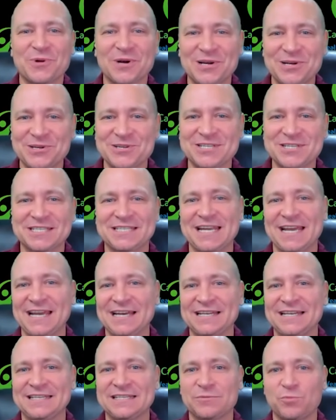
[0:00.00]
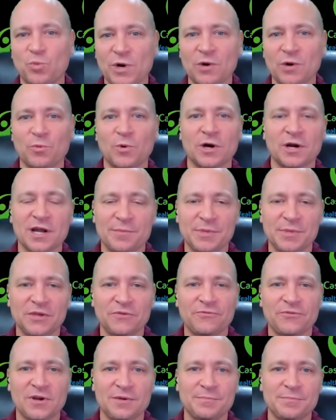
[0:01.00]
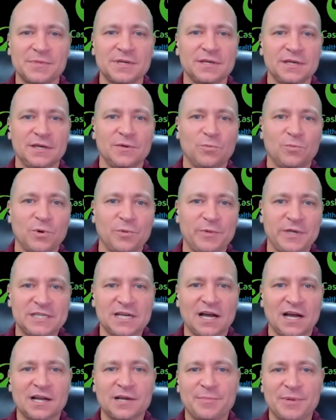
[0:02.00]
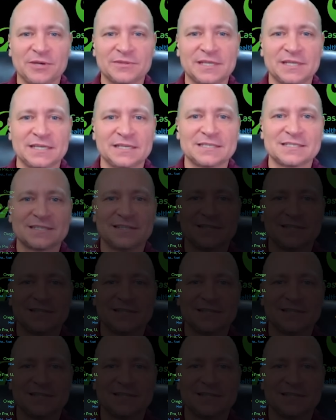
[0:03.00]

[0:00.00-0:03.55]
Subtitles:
understand where we're coming from when we talk about things.